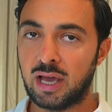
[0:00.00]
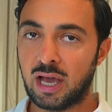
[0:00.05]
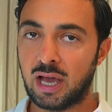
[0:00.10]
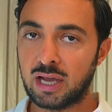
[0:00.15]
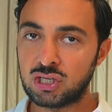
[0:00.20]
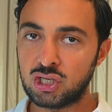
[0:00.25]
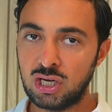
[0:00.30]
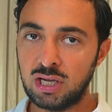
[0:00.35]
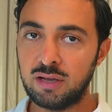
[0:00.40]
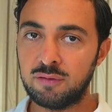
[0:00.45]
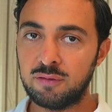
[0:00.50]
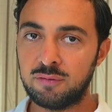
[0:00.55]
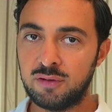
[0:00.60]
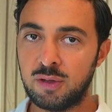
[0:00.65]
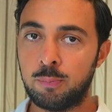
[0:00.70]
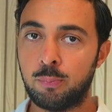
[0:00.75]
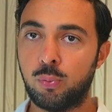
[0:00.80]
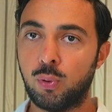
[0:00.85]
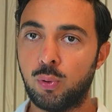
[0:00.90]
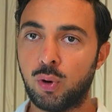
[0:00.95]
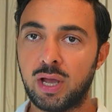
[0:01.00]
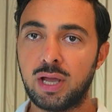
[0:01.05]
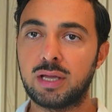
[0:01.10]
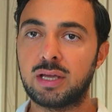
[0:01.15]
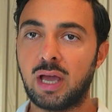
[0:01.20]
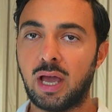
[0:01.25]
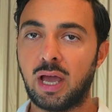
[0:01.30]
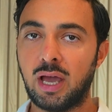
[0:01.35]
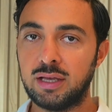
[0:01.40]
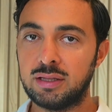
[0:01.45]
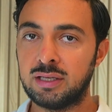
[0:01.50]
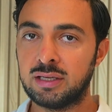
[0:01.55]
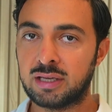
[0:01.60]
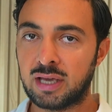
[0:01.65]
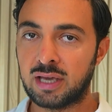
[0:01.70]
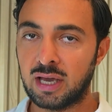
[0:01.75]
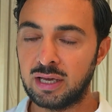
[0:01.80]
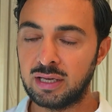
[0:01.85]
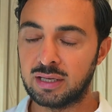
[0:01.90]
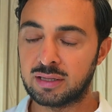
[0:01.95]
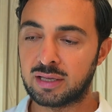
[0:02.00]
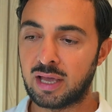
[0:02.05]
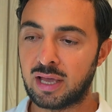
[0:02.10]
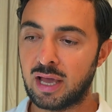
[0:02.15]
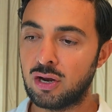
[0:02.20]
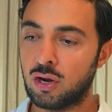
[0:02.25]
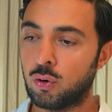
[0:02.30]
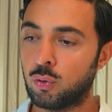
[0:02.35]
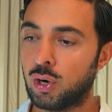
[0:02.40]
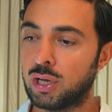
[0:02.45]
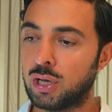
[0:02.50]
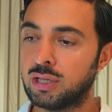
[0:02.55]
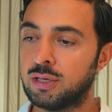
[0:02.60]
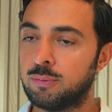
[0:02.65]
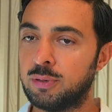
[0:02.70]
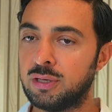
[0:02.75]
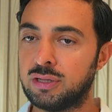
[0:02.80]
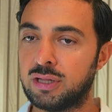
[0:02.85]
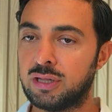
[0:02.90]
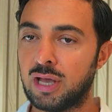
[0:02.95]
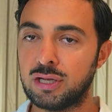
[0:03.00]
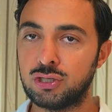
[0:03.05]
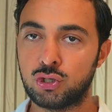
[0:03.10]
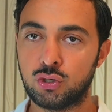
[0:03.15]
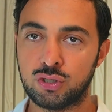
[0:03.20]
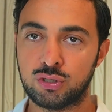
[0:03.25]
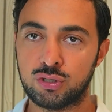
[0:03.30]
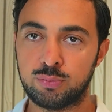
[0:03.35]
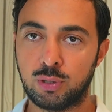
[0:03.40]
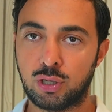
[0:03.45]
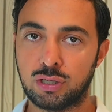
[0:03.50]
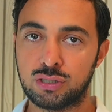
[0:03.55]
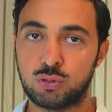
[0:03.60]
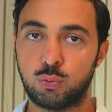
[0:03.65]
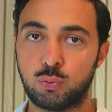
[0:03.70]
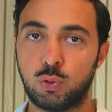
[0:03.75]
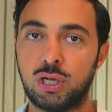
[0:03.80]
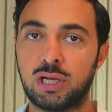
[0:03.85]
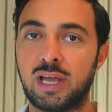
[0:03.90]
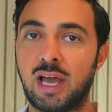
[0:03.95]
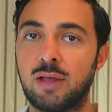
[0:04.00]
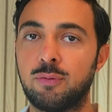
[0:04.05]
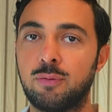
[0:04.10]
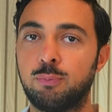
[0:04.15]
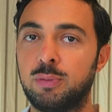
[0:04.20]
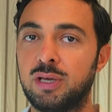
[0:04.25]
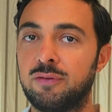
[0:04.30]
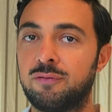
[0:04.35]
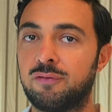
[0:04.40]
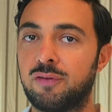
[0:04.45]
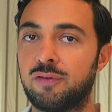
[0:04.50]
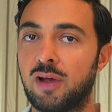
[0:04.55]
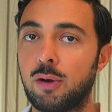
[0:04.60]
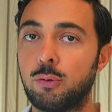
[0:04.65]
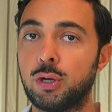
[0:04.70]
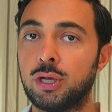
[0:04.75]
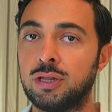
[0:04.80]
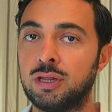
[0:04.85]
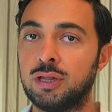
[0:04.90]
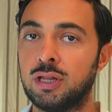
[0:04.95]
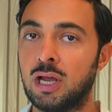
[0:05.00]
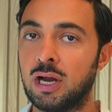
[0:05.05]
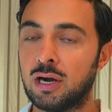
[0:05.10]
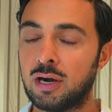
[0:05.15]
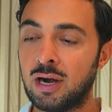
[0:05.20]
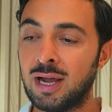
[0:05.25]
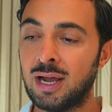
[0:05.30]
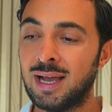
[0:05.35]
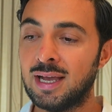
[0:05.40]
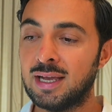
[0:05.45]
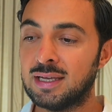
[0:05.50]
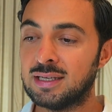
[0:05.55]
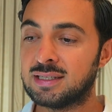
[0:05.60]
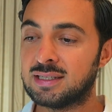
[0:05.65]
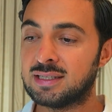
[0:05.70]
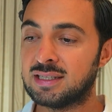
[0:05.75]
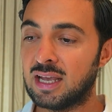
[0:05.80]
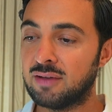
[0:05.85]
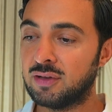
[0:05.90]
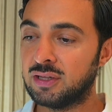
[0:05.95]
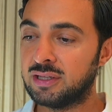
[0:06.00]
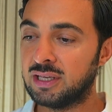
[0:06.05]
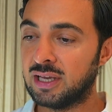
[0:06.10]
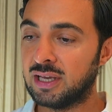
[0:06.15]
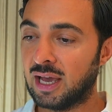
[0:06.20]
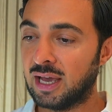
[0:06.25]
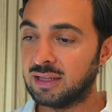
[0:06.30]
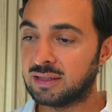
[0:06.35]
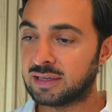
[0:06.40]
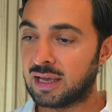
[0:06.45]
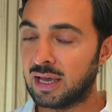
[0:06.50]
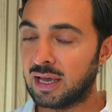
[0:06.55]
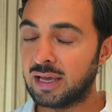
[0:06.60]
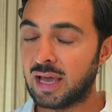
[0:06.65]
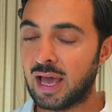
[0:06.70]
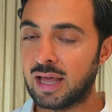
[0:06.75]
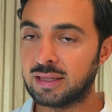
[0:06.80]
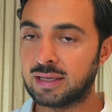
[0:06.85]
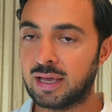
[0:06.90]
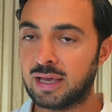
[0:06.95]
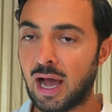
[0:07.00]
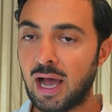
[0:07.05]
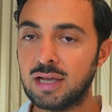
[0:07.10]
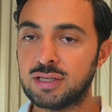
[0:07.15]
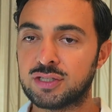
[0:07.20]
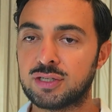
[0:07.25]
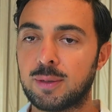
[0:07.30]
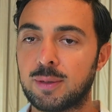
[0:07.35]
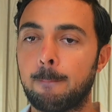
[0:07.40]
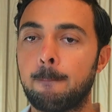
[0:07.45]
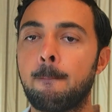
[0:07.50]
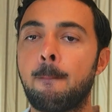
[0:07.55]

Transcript: Actually, if we break 80k it can already be dangerous because we can be very near 78k. And guys,